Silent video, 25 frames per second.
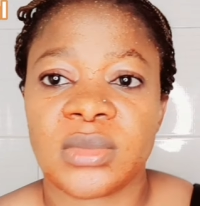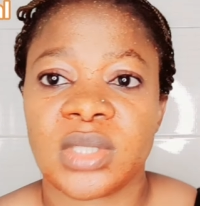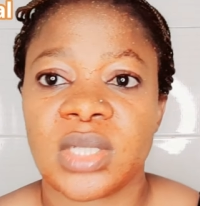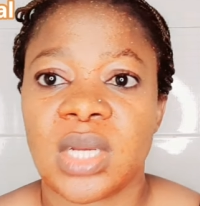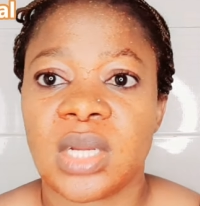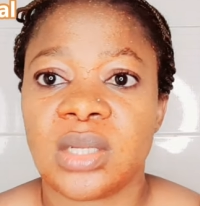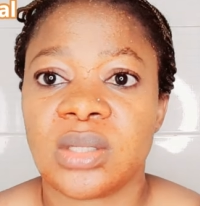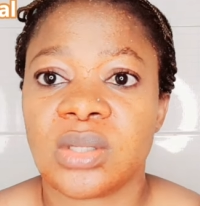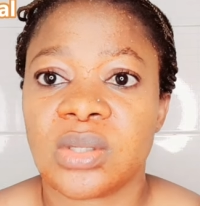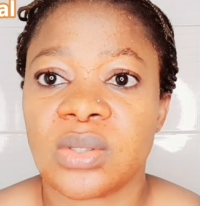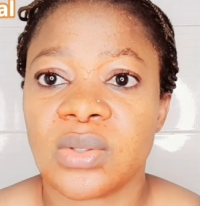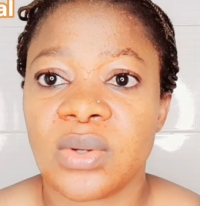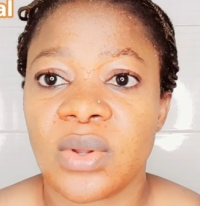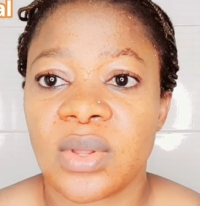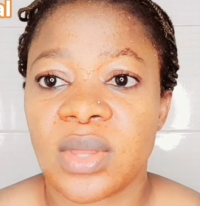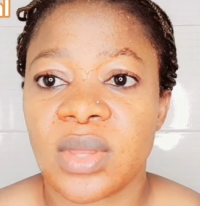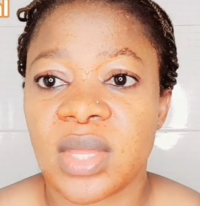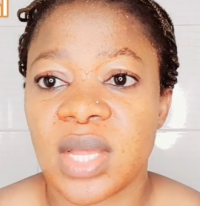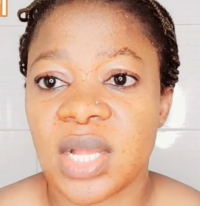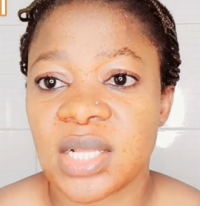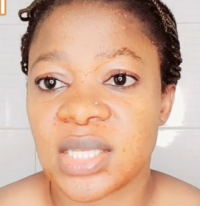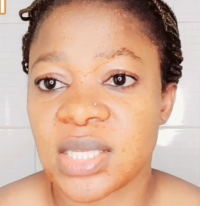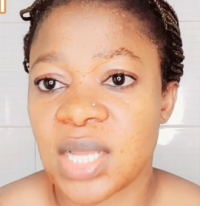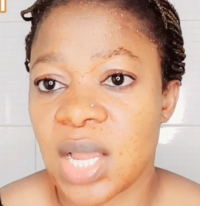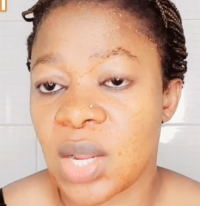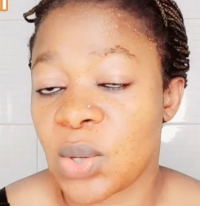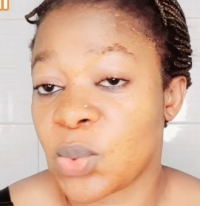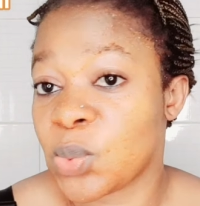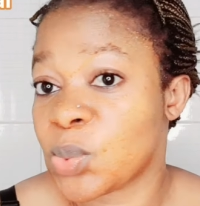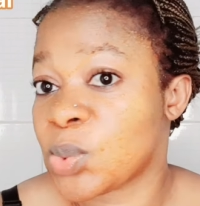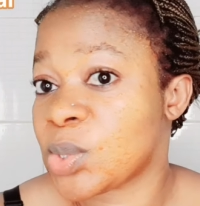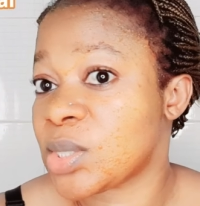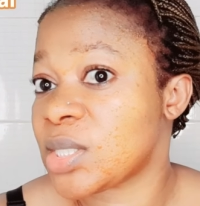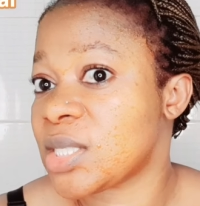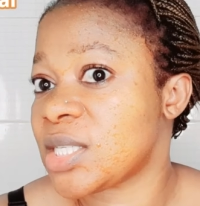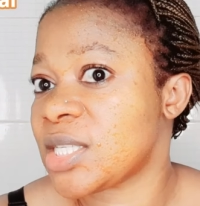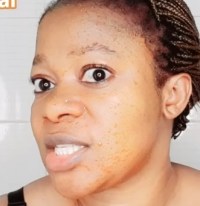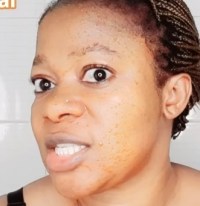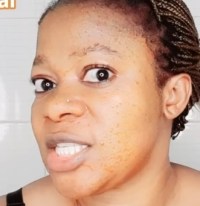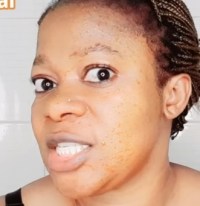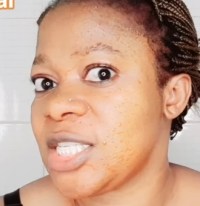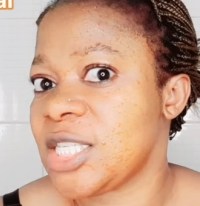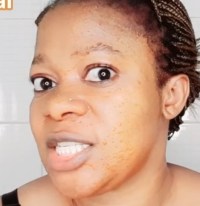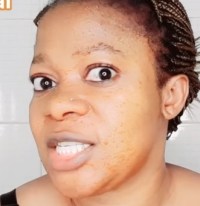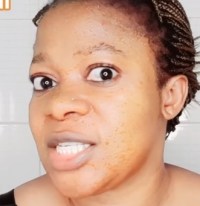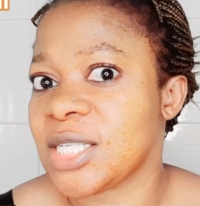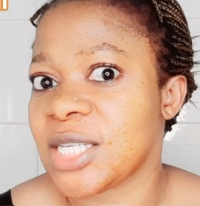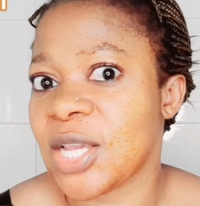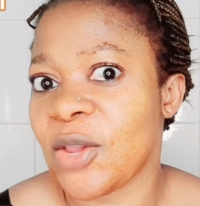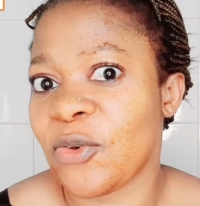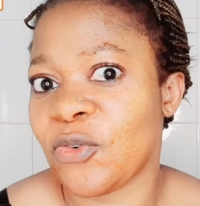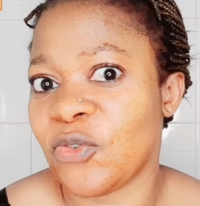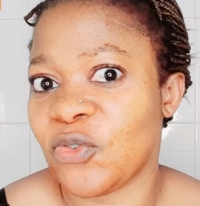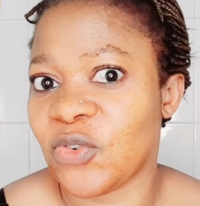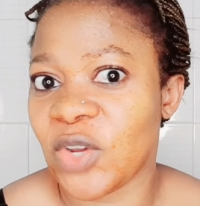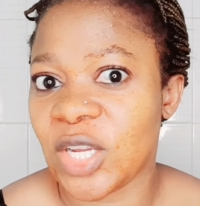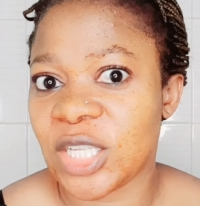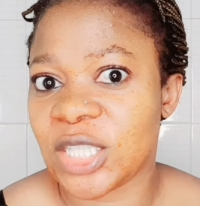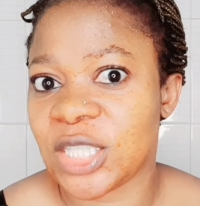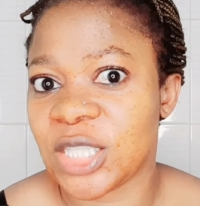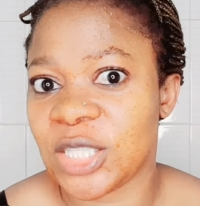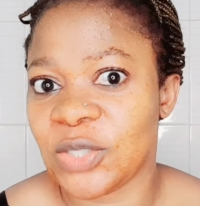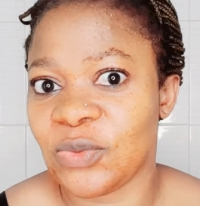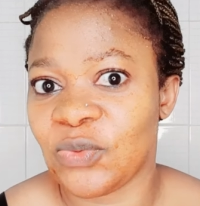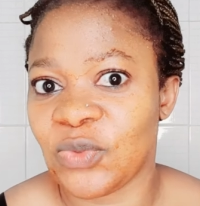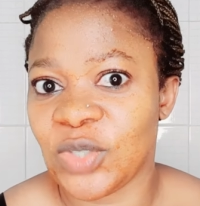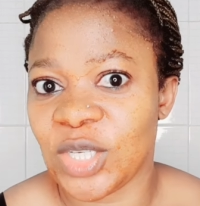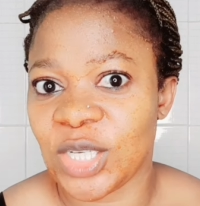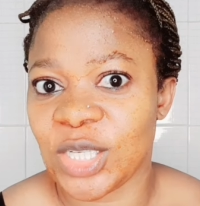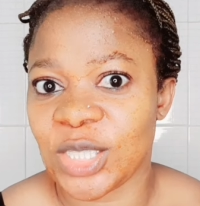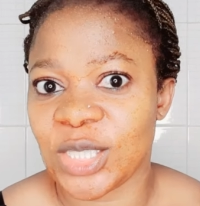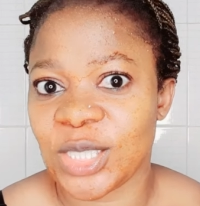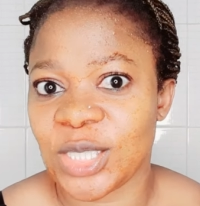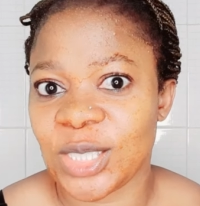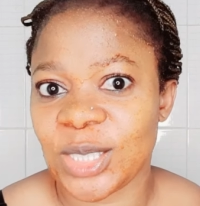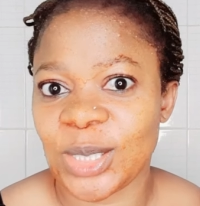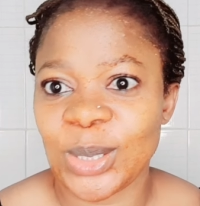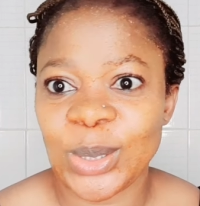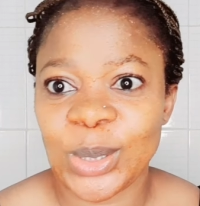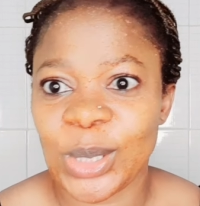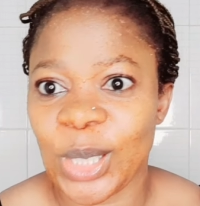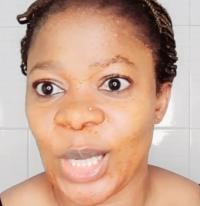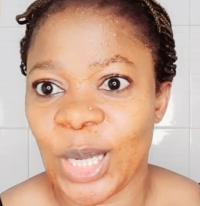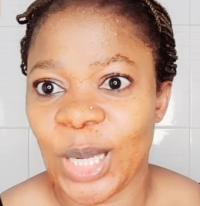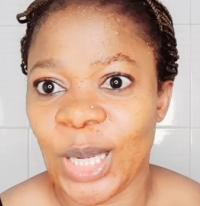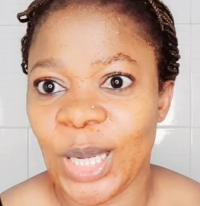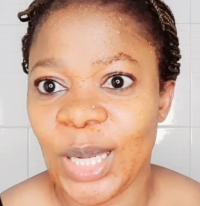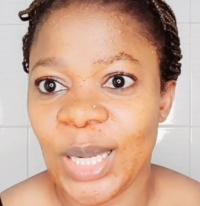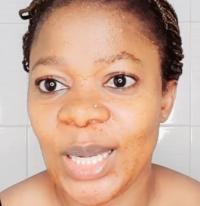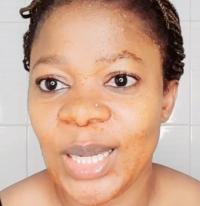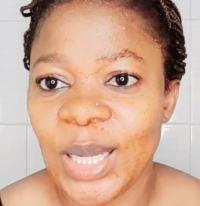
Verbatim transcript: and so that I could see the effectiveness okay